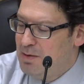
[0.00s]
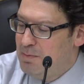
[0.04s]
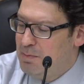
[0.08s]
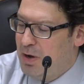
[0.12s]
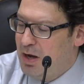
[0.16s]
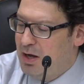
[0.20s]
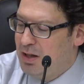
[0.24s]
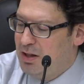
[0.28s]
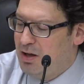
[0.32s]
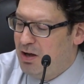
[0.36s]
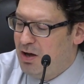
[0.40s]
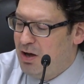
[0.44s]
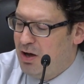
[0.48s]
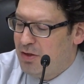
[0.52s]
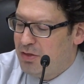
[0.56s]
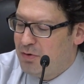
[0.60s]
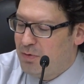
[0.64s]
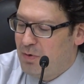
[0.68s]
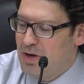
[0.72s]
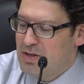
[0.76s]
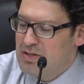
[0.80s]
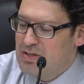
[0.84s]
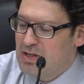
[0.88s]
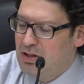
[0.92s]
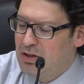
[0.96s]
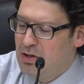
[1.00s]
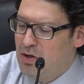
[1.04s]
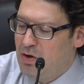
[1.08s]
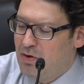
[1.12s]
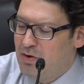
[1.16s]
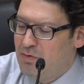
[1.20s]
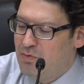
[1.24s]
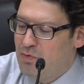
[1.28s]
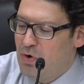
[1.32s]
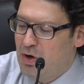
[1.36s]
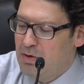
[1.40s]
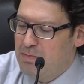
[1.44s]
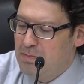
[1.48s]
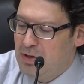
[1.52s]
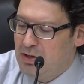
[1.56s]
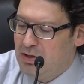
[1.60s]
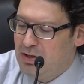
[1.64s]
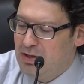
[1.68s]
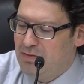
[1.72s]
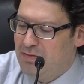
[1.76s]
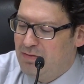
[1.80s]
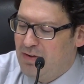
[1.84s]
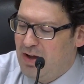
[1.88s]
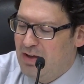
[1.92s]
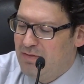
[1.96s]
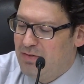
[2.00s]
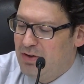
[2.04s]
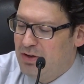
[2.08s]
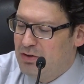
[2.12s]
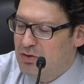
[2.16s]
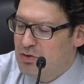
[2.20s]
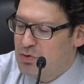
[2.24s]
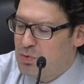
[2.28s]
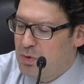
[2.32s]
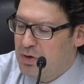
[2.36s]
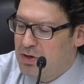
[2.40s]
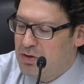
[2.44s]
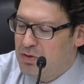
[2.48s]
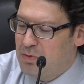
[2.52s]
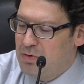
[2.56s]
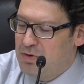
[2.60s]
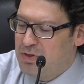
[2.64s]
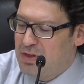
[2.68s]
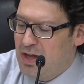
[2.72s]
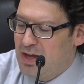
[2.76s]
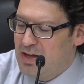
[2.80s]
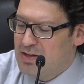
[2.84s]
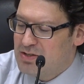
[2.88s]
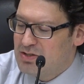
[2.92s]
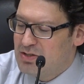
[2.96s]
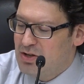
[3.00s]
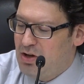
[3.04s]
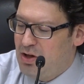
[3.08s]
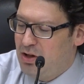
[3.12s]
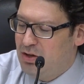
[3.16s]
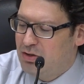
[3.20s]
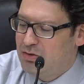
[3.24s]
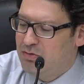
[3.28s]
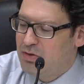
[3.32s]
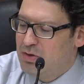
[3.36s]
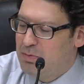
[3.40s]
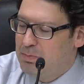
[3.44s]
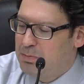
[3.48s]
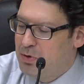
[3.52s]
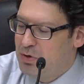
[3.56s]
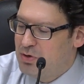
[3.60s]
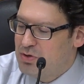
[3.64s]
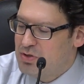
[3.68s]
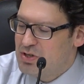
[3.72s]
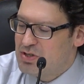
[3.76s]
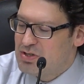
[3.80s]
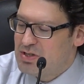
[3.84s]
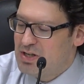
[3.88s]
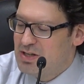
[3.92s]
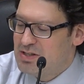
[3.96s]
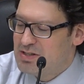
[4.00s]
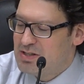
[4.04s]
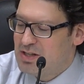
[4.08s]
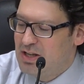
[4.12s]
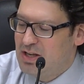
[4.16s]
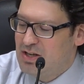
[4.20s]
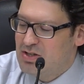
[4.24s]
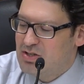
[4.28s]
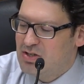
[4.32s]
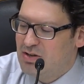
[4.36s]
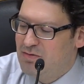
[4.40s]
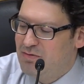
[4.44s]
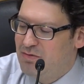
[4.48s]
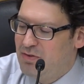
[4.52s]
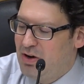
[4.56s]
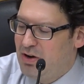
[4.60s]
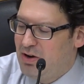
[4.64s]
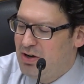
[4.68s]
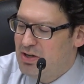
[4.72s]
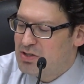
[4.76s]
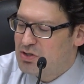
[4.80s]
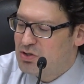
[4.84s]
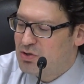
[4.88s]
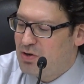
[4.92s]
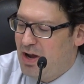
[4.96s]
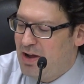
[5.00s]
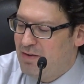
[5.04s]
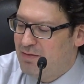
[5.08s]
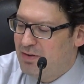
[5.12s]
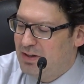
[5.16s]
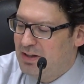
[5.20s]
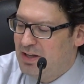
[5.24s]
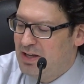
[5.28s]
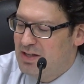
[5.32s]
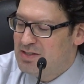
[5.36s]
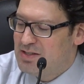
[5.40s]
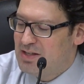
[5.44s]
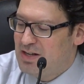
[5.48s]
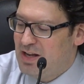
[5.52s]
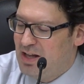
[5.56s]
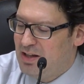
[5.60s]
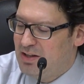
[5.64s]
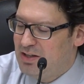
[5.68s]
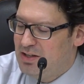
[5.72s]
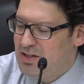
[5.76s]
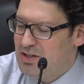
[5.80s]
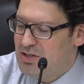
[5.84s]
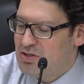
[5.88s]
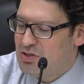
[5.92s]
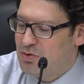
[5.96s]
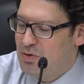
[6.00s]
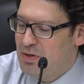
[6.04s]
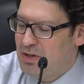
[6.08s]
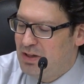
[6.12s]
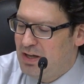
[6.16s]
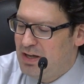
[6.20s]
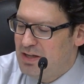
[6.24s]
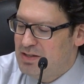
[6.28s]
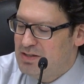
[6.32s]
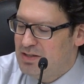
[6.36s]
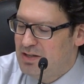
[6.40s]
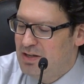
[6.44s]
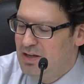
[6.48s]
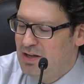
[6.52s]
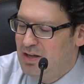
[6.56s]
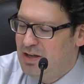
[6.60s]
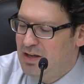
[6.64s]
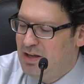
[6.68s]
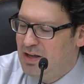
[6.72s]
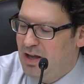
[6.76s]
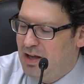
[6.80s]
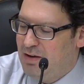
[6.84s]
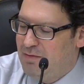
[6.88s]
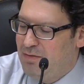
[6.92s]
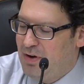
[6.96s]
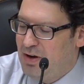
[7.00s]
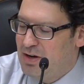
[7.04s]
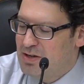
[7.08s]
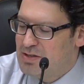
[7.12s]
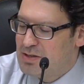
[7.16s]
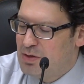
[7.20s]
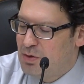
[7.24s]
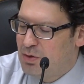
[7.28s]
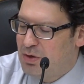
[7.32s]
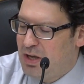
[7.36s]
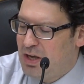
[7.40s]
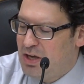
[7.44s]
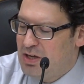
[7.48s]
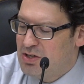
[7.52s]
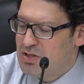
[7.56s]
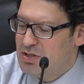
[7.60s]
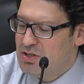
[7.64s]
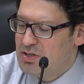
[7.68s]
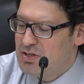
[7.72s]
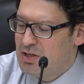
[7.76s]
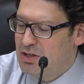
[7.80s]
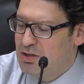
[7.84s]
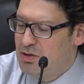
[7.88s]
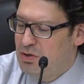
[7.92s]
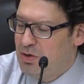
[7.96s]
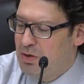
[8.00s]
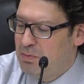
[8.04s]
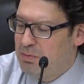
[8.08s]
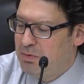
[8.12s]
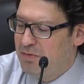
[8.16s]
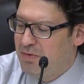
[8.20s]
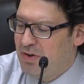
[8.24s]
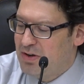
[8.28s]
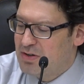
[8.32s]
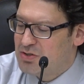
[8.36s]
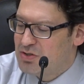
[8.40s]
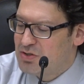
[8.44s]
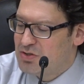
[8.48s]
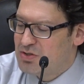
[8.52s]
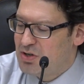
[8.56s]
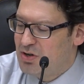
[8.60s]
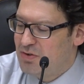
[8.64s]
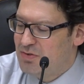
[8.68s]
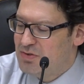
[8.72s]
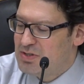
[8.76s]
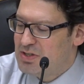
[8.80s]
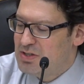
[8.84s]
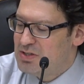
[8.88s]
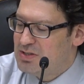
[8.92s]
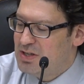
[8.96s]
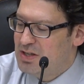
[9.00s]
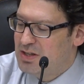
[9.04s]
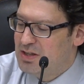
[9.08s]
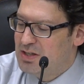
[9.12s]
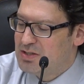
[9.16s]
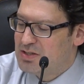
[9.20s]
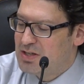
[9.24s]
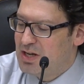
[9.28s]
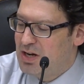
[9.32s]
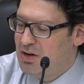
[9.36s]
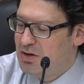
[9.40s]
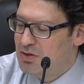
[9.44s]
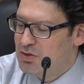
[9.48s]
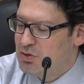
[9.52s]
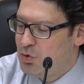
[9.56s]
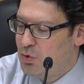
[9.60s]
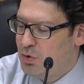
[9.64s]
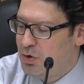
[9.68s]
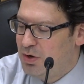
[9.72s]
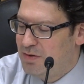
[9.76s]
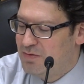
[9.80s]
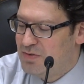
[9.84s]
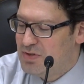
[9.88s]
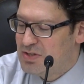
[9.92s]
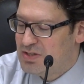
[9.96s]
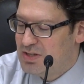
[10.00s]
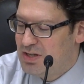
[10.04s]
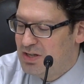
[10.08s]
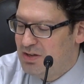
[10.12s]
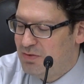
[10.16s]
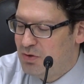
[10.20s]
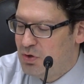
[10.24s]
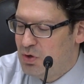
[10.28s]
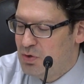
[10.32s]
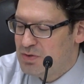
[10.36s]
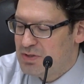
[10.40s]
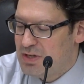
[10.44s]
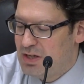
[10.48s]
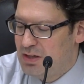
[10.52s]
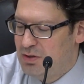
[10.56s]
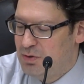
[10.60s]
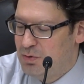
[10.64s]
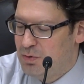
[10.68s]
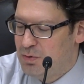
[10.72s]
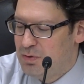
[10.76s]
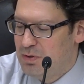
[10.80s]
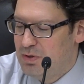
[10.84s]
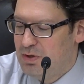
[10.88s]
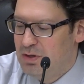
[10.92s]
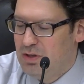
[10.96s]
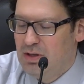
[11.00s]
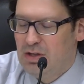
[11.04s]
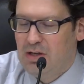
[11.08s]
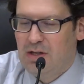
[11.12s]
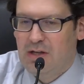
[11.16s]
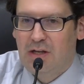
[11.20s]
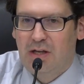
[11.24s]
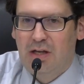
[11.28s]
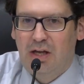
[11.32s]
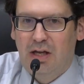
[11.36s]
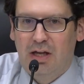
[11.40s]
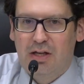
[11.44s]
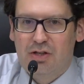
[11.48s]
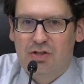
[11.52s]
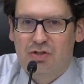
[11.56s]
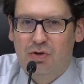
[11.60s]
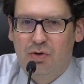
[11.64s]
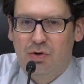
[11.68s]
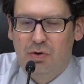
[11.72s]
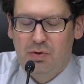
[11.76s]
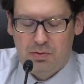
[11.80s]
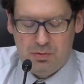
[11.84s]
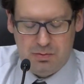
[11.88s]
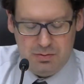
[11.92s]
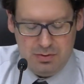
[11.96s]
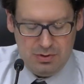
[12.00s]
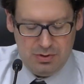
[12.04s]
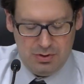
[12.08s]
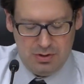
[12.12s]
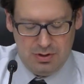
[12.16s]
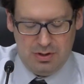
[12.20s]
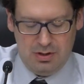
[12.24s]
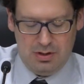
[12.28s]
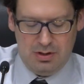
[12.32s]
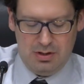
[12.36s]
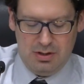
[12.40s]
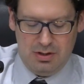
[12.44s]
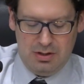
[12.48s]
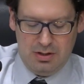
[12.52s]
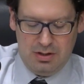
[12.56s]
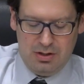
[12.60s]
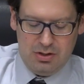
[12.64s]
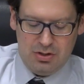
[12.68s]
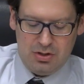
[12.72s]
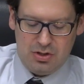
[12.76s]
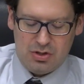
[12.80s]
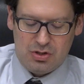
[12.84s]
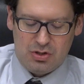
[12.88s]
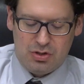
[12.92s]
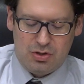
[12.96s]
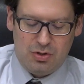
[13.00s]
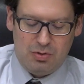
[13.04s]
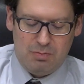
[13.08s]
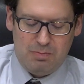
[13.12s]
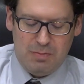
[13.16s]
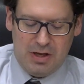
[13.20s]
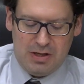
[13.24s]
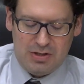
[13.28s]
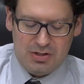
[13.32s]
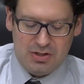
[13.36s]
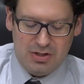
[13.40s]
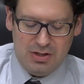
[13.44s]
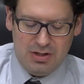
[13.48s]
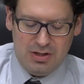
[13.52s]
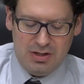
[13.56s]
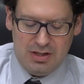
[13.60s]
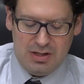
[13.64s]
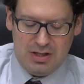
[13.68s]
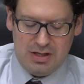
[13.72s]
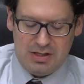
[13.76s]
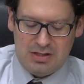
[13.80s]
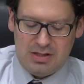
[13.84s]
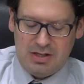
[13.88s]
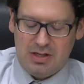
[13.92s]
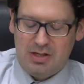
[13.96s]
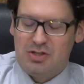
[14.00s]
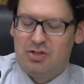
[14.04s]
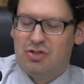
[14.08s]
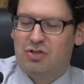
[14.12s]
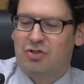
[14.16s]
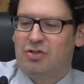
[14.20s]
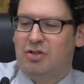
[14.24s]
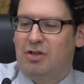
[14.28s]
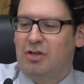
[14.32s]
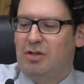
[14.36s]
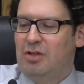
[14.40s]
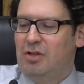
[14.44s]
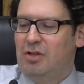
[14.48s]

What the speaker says: Bylaw Authorizing a Loan of $1,523,000 for the purchase and installation of various traffic lights and LED streetlights at various locations, including professional services in the territory of the City of Côte Saint-Luc. So just to mention, this is